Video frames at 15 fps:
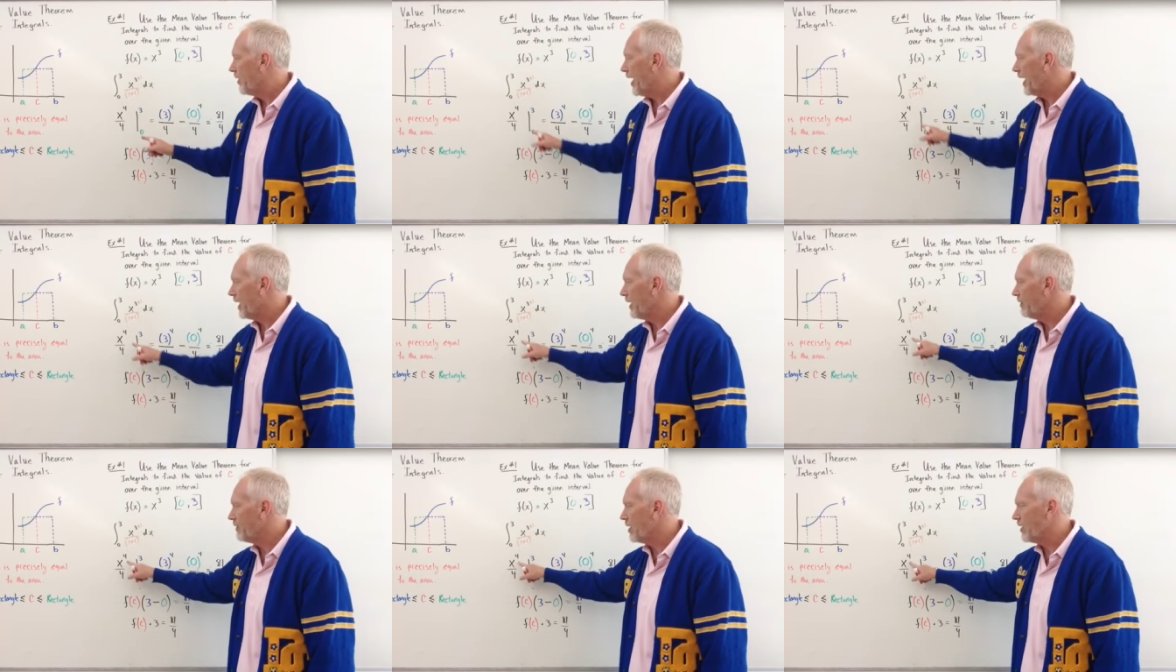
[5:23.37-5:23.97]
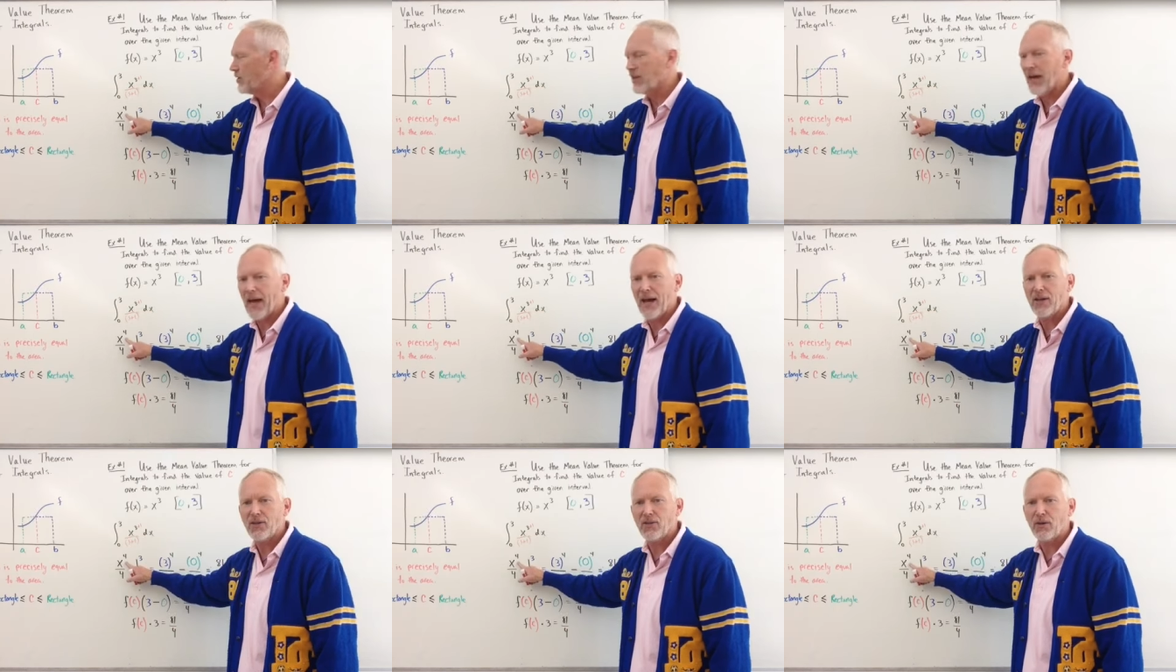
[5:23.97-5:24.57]
That gives us
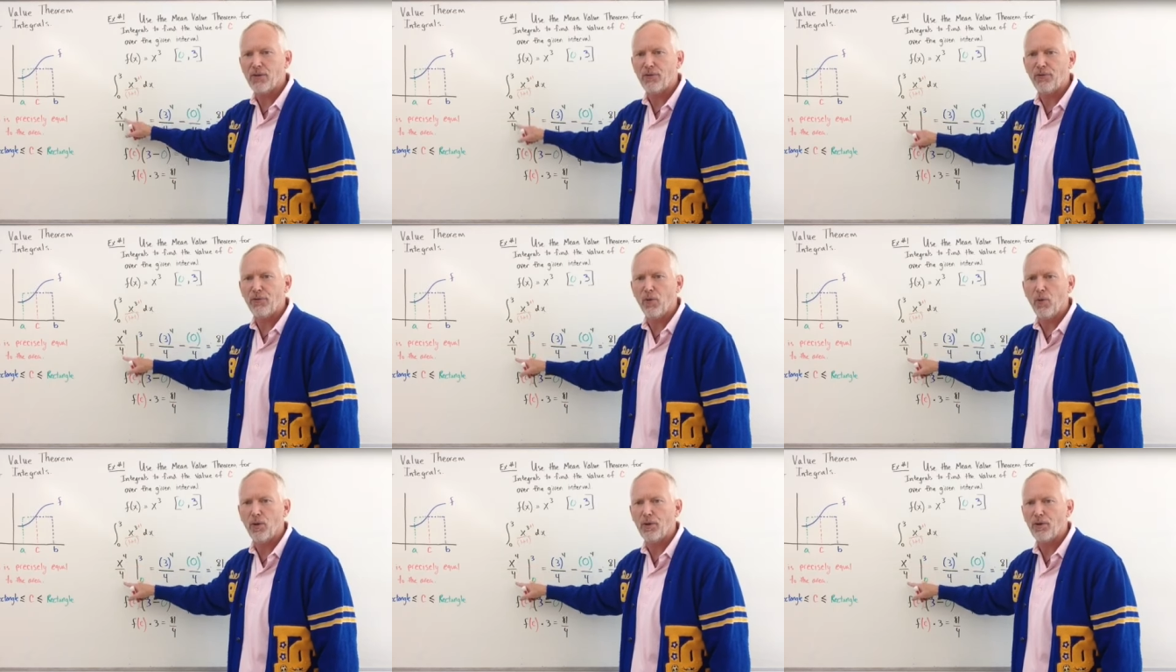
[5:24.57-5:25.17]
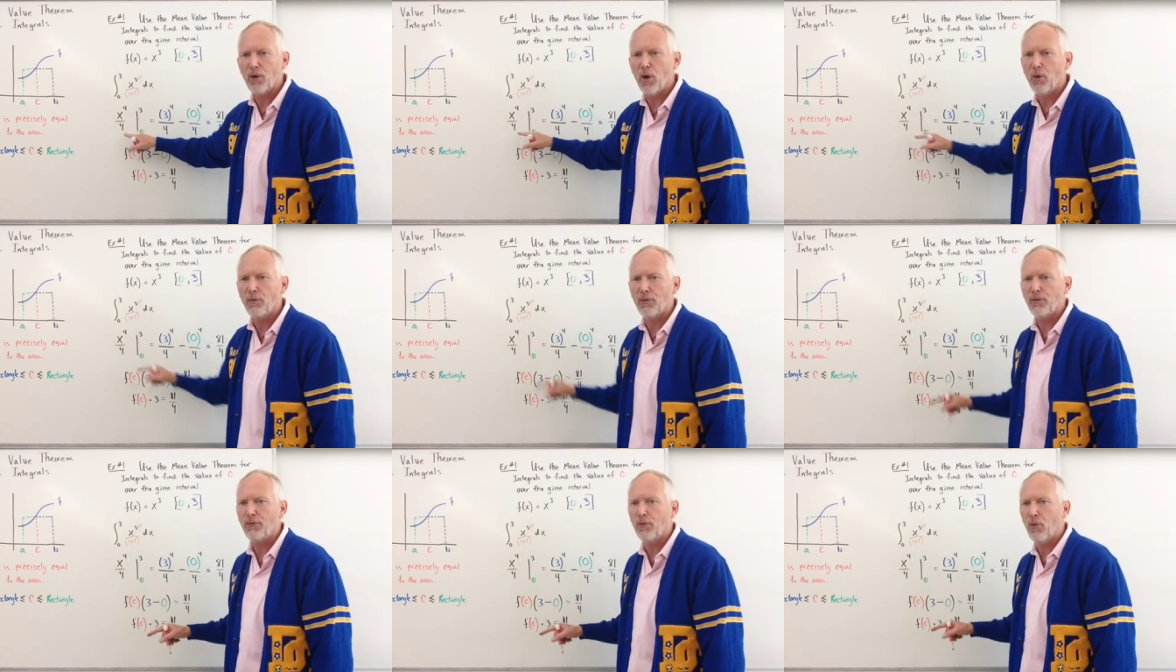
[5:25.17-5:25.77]
x to the fourth
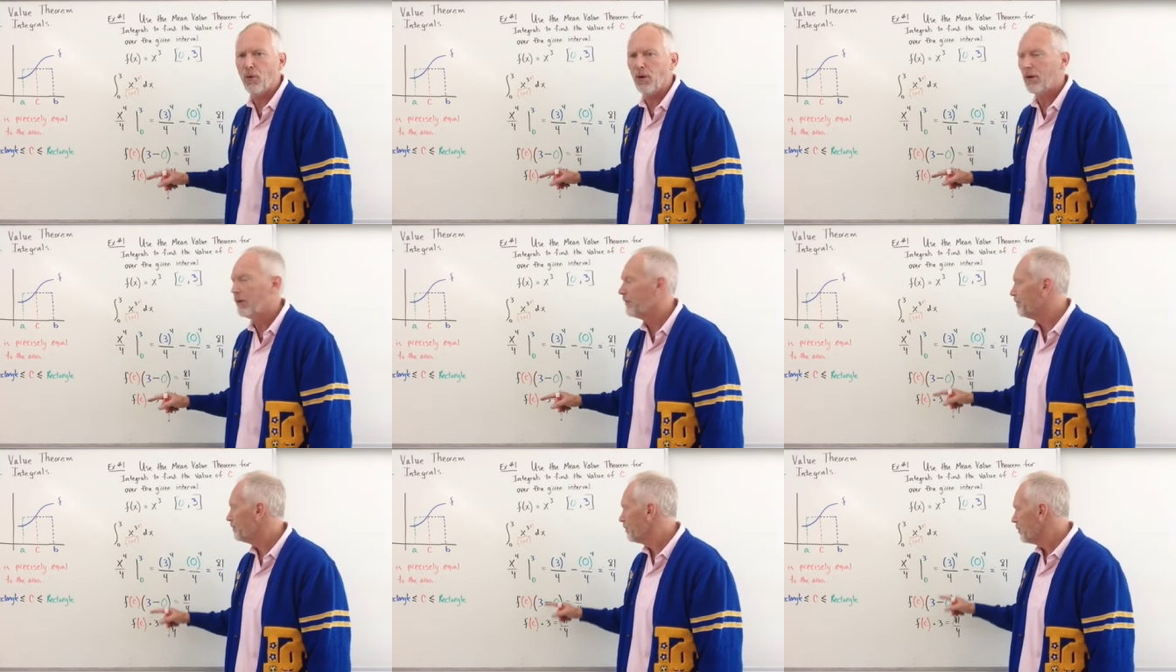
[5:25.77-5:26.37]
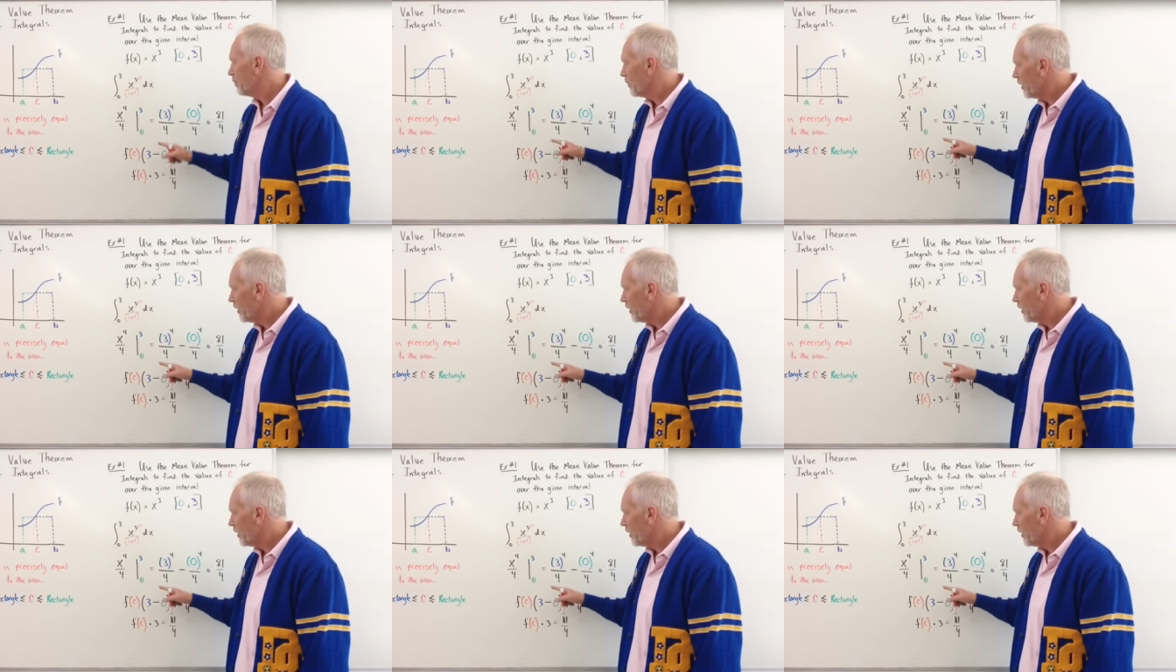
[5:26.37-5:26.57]
over 4.